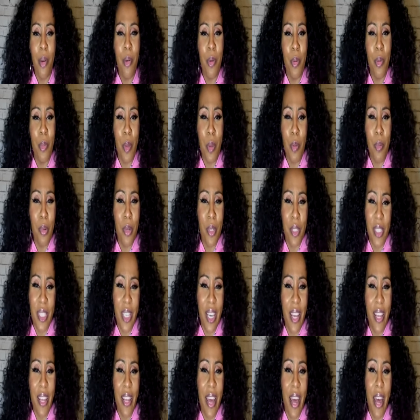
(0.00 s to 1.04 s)
When people
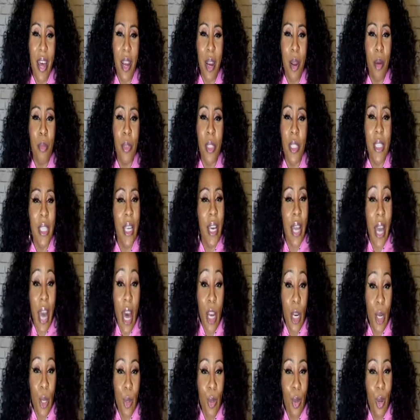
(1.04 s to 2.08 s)
say that, and I'm just like, "How
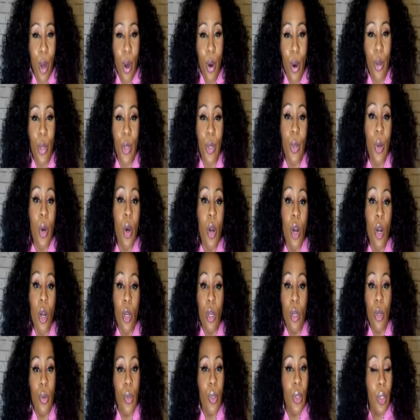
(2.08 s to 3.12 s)
do you know? You
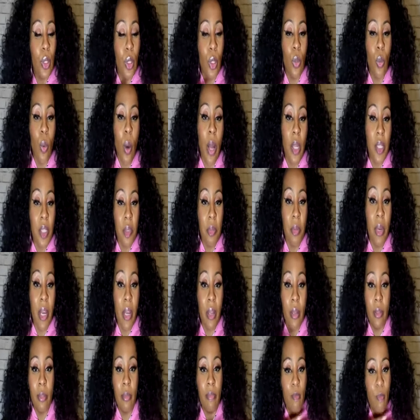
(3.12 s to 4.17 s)
you you watching me
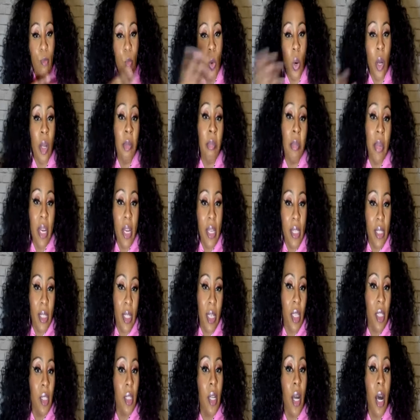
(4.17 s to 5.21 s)
on one minute
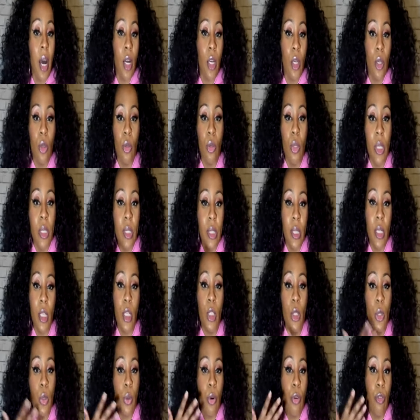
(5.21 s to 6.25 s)
TikTok. You
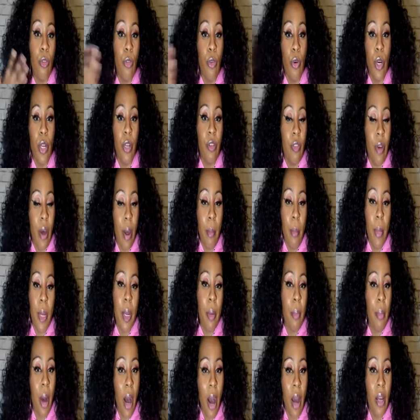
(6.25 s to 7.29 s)
listening to a 45
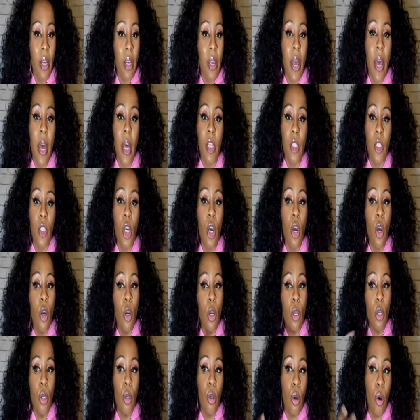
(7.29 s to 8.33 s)
minute podcast.
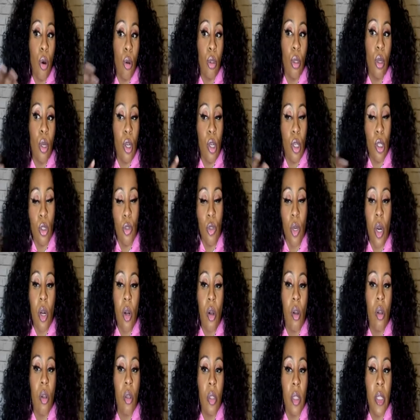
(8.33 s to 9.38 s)
You don't know the
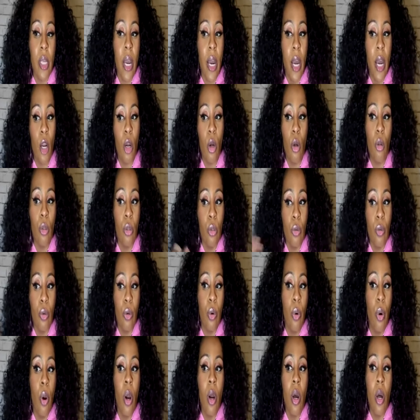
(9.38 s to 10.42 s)
struggles that I go
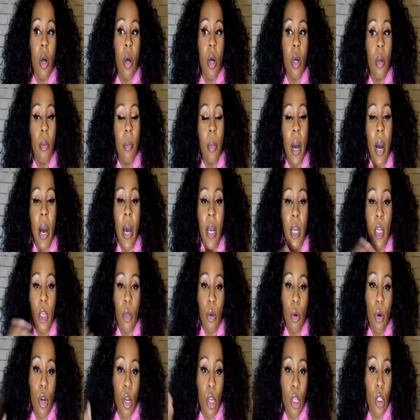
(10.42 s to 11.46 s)
through behind
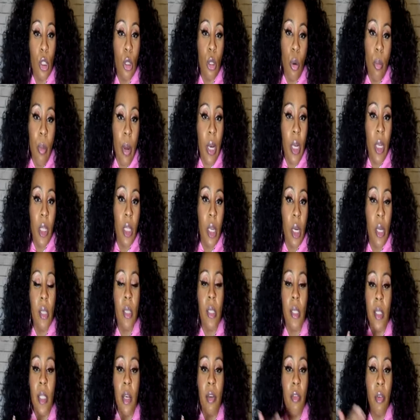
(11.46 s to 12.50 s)
doors. Nobody does
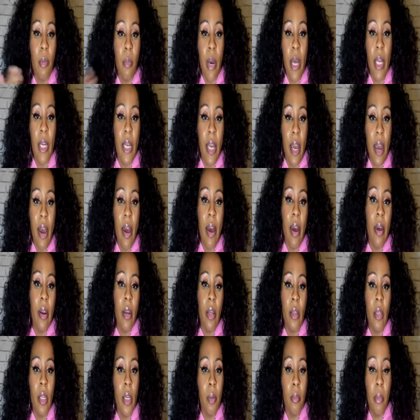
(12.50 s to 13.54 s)
except for my dad,
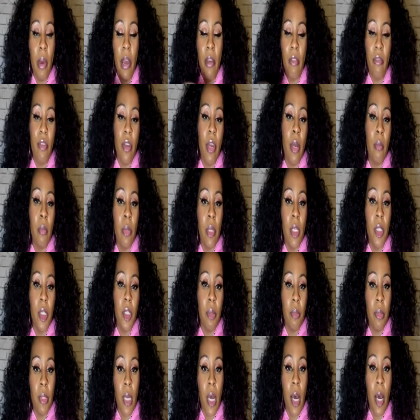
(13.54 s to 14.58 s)
and then my family
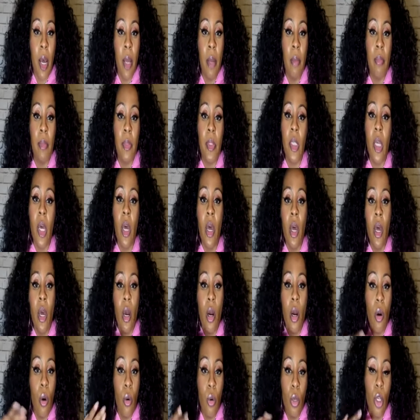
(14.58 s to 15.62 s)
sometimes." Mm-hmm.
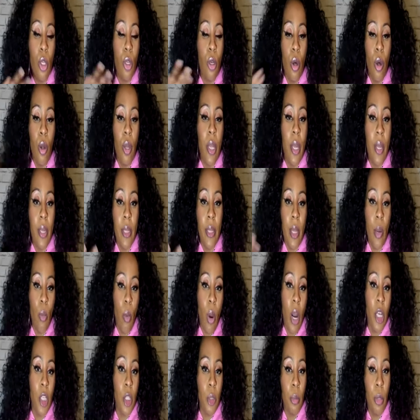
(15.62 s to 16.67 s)
Oh, you know, they, they
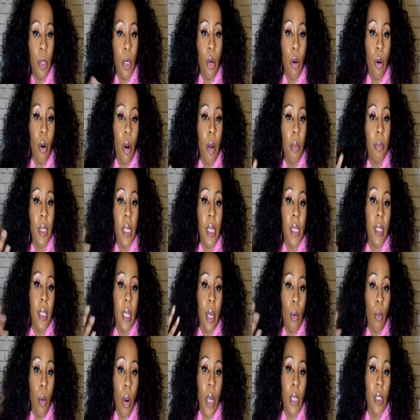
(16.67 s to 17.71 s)
watched me grow up. They
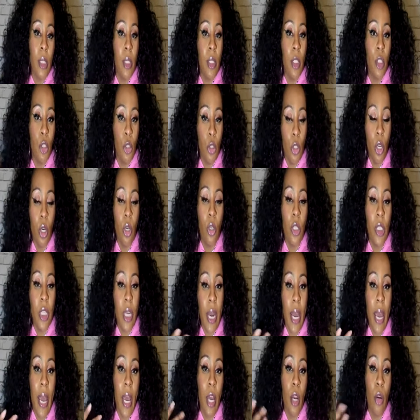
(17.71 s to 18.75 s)
they watched the struggles that
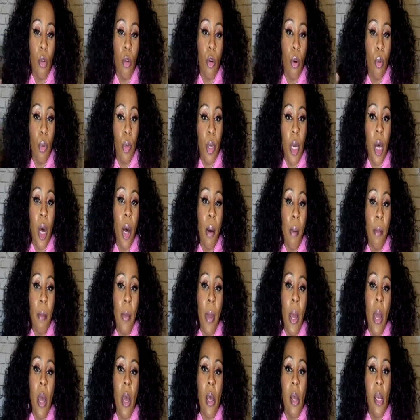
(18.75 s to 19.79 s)
I had growing up,
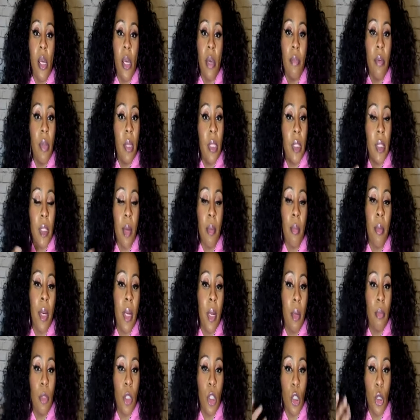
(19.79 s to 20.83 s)
even some of
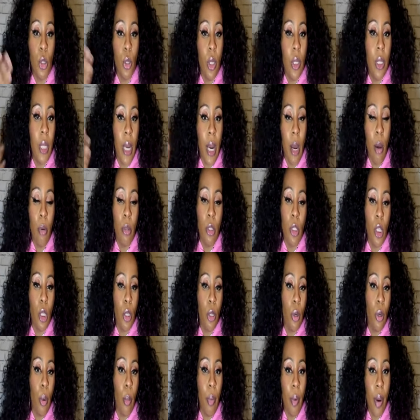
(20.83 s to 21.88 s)
them just thought that I was a
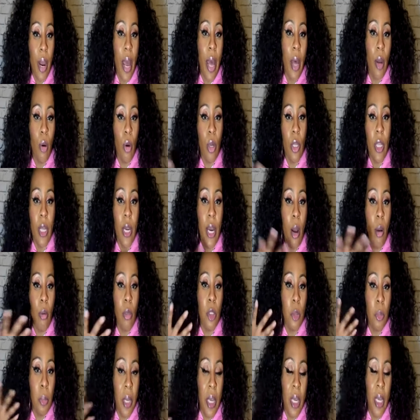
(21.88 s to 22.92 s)
little brat or that I
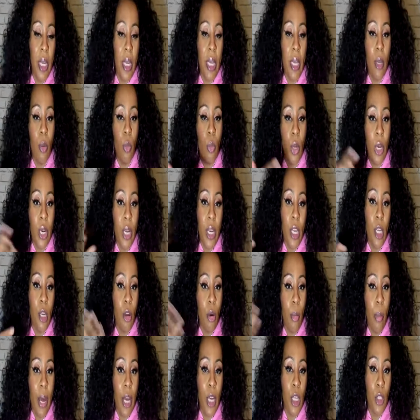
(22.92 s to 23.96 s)
was picky and wouldn't eat
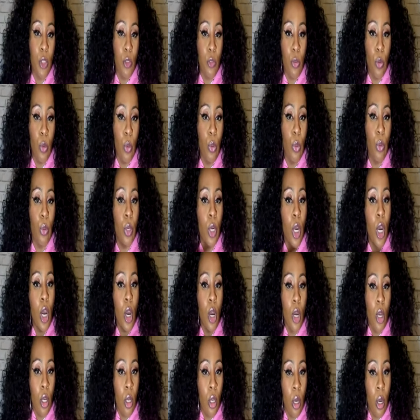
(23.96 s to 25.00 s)
nobody's oh, food.
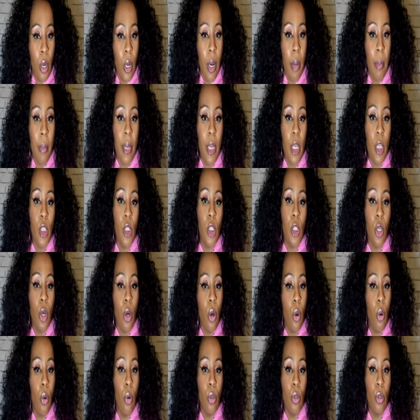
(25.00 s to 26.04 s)
You know what I mean?
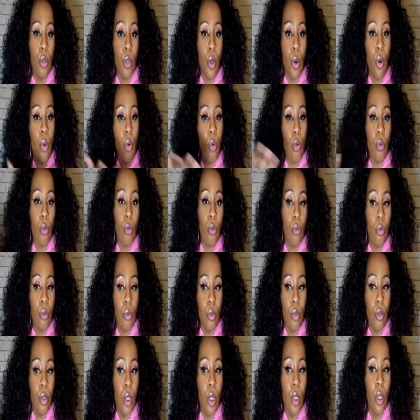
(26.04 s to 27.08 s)
So don't
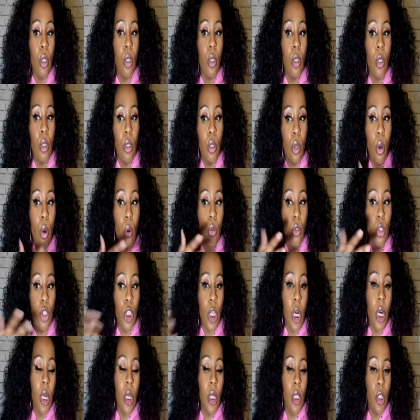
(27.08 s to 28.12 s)
don't
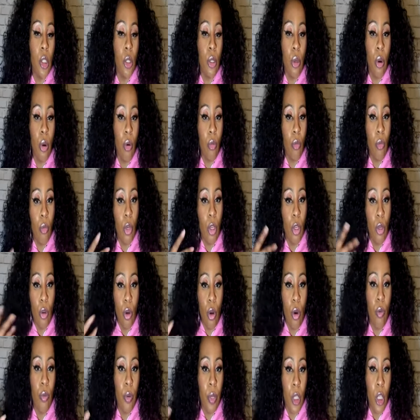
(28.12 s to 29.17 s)
judge. You don't well, you
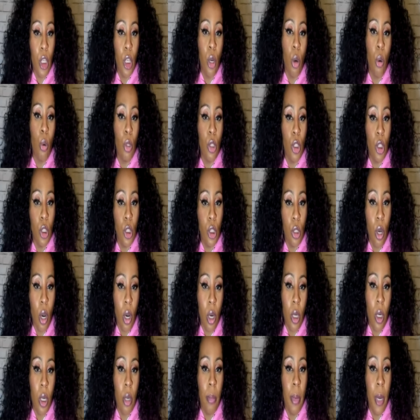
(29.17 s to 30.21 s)
don't really know what you're
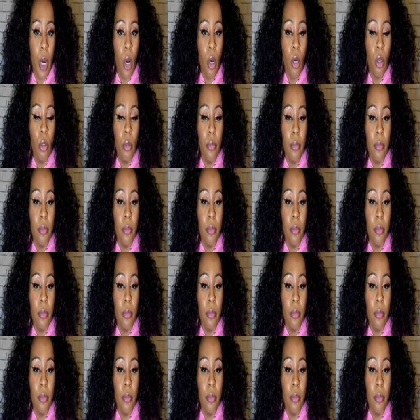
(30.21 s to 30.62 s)
talking about.